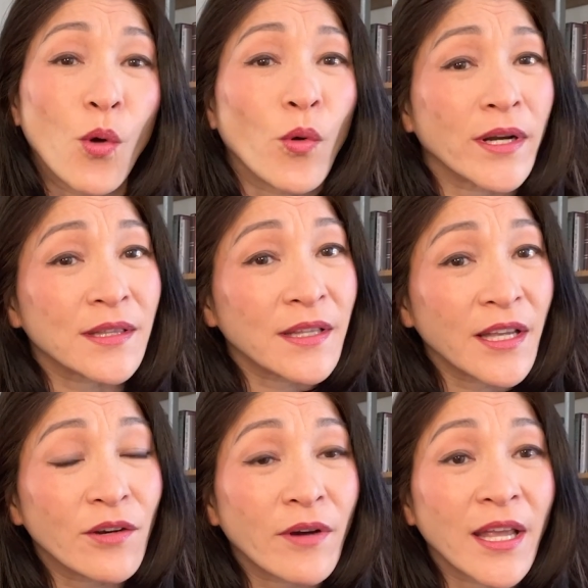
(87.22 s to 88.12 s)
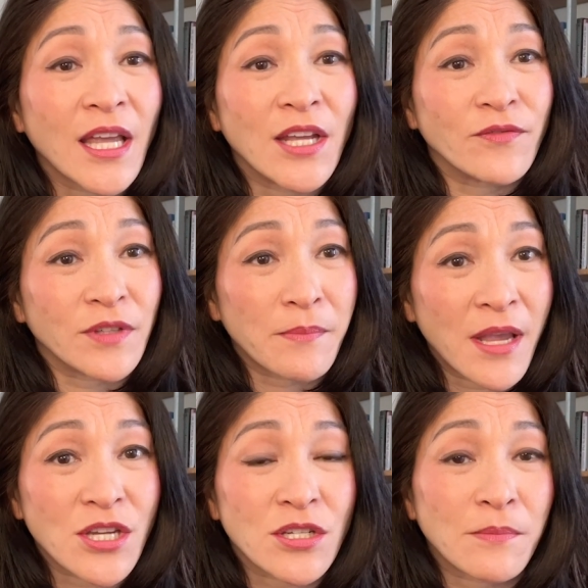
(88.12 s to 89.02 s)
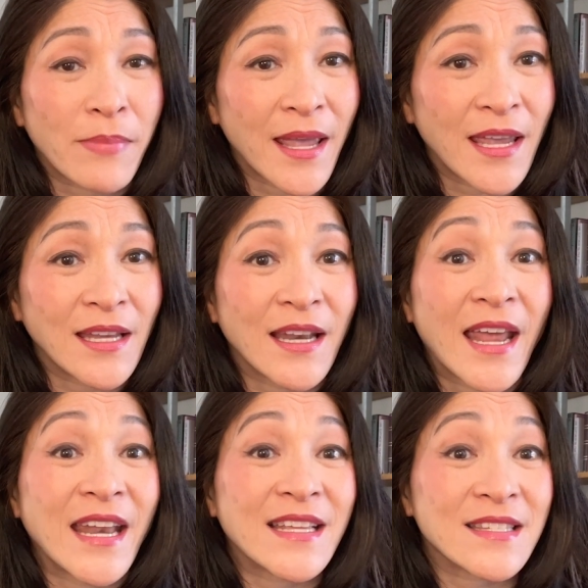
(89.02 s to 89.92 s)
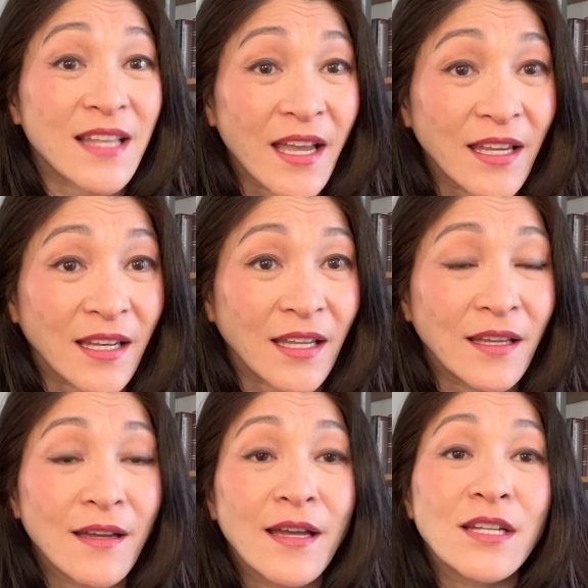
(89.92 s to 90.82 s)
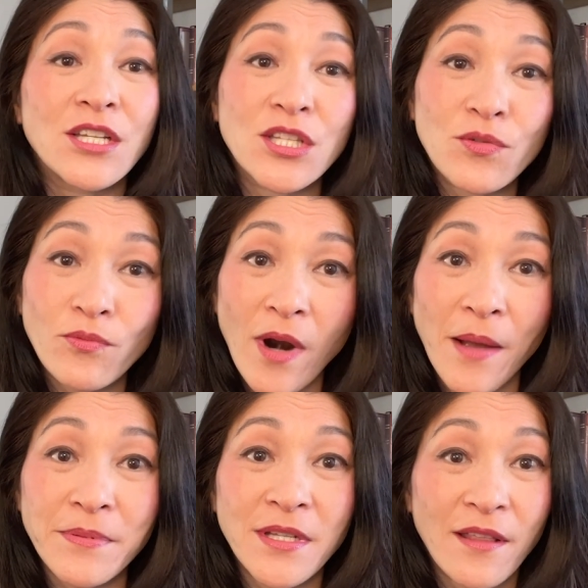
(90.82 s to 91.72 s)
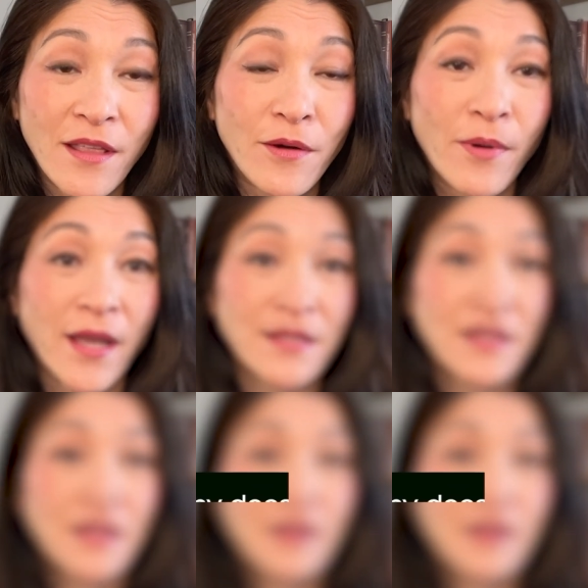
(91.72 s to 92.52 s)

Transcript: where lingering inflammation, pain, and anxiety disrupt their rest.